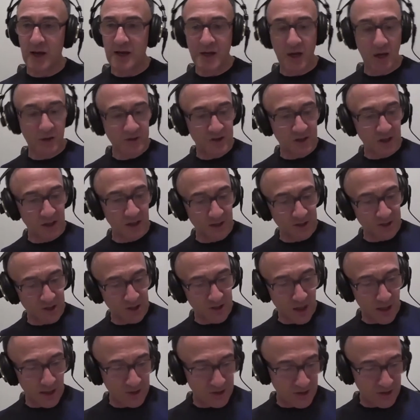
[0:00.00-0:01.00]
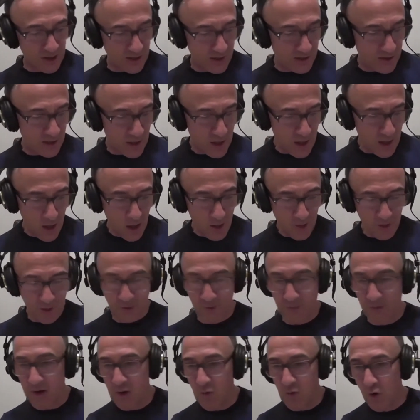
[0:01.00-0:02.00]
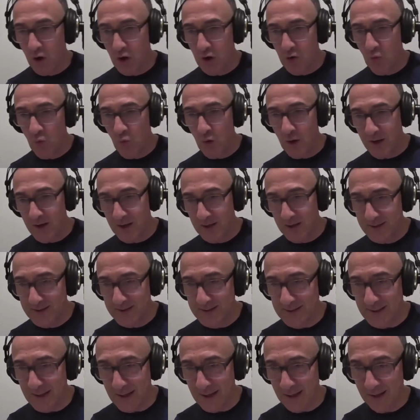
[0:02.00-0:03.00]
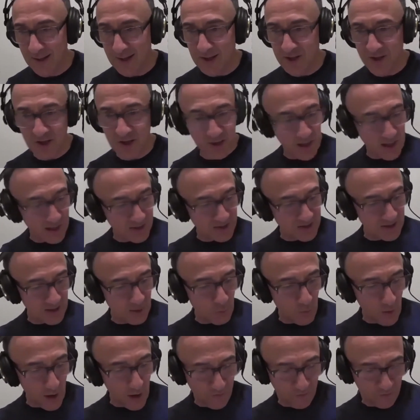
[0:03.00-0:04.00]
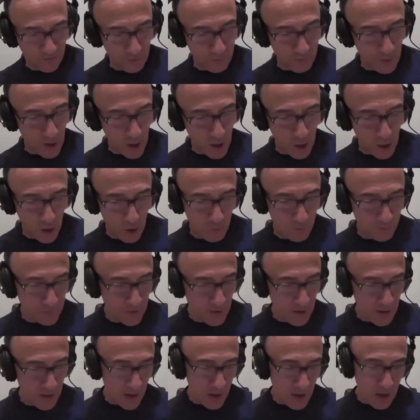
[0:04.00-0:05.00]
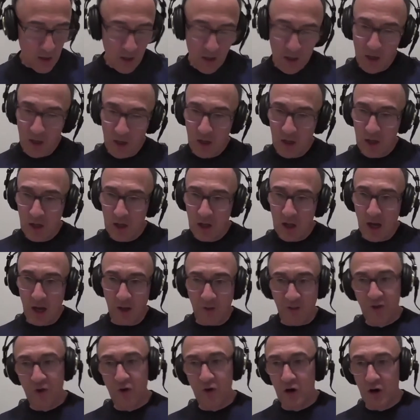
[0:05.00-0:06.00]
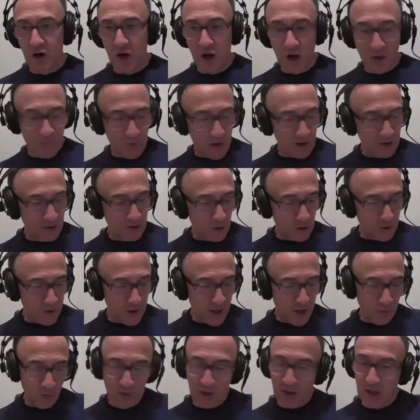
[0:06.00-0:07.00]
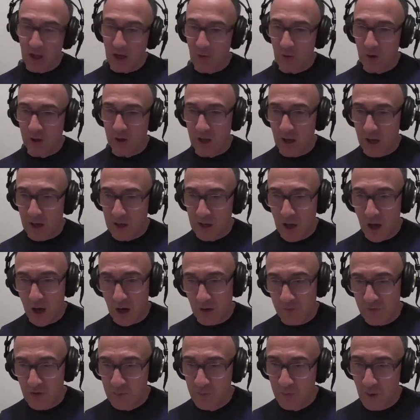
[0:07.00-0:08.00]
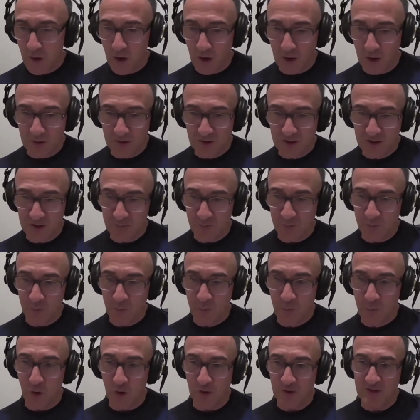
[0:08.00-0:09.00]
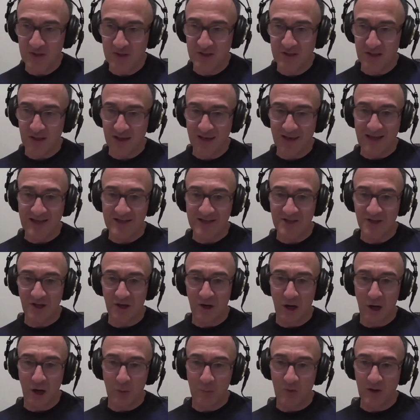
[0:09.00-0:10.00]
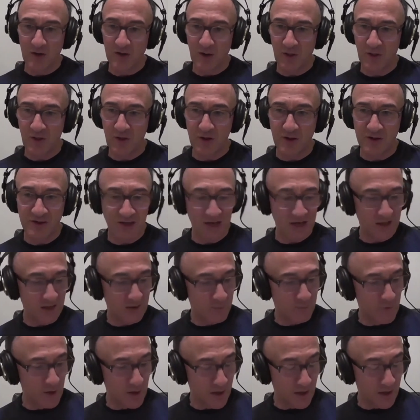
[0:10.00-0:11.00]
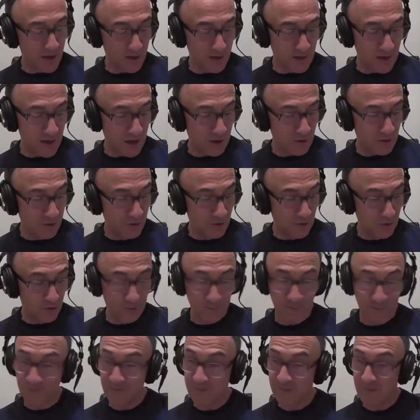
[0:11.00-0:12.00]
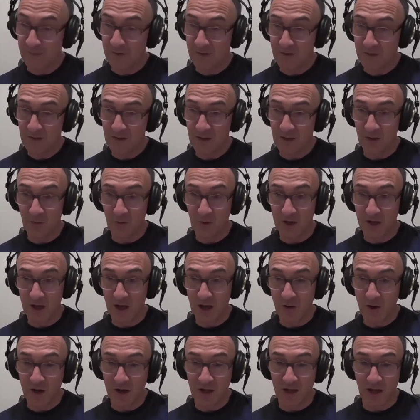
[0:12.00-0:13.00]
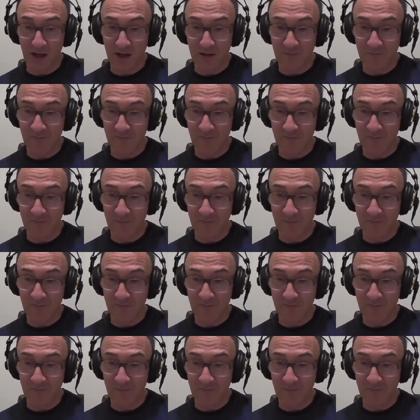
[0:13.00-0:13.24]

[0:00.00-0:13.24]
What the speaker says: host to Leeds United. 3-1 winners, Leeds United away from home. I thought, oh my God, here we go again. Harvey Barnes puts Leicester up in the 13th minute. I thought, here we go again.